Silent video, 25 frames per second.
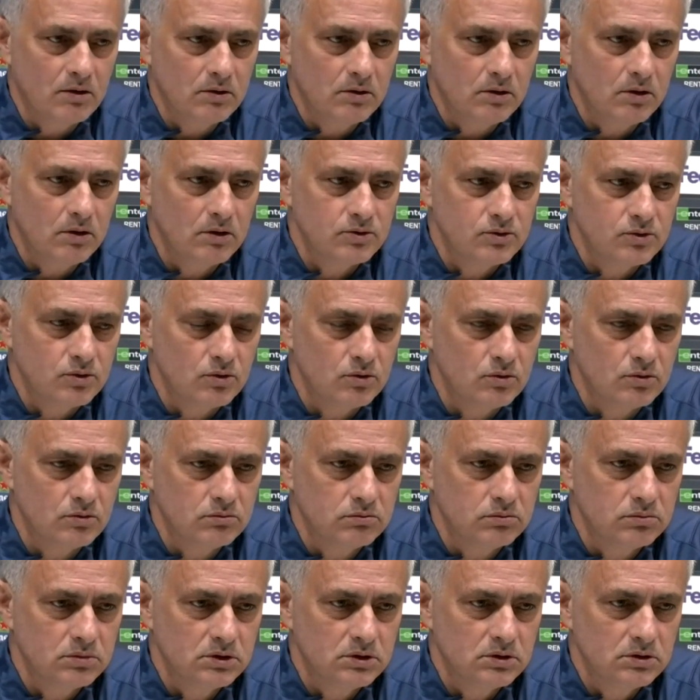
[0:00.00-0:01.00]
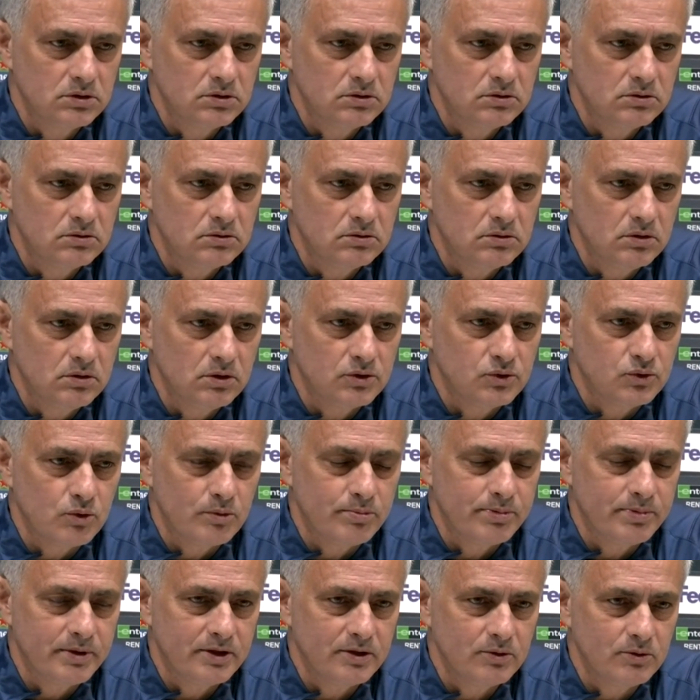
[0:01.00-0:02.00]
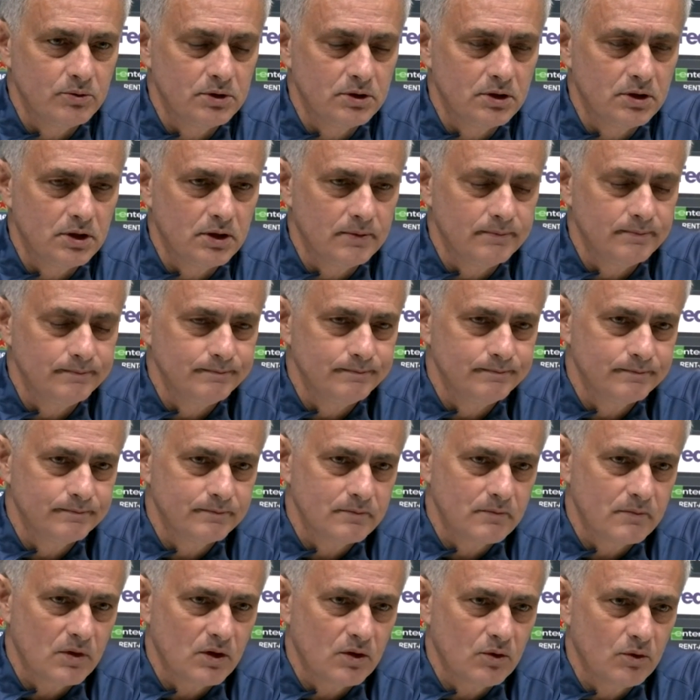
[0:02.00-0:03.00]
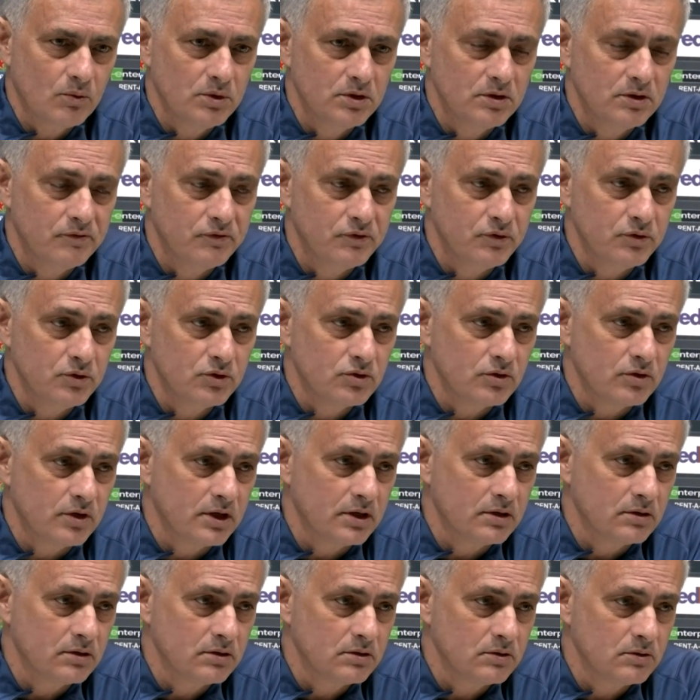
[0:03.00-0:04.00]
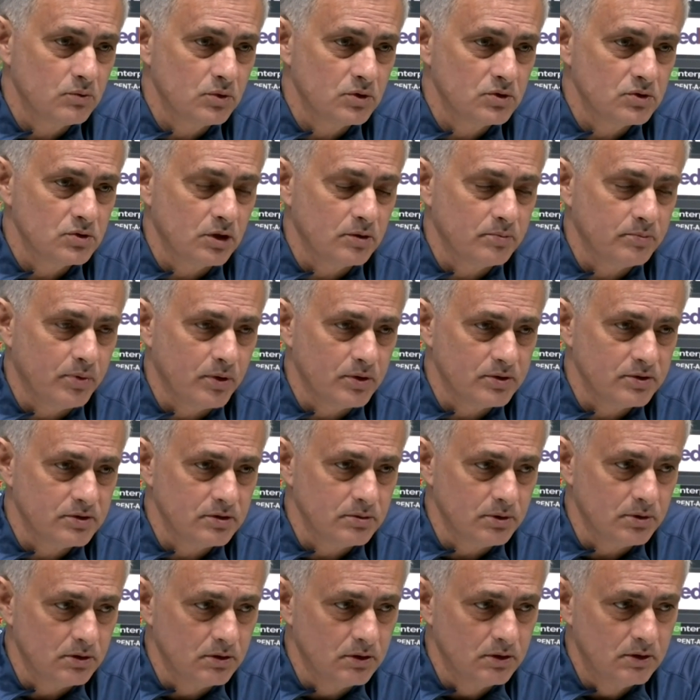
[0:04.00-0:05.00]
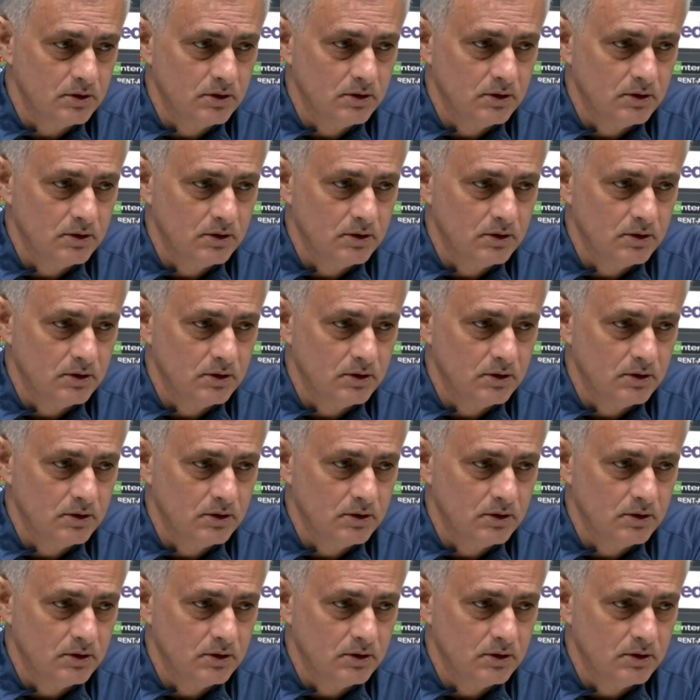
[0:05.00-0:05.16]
Also, also play with the um, with the future and was not possible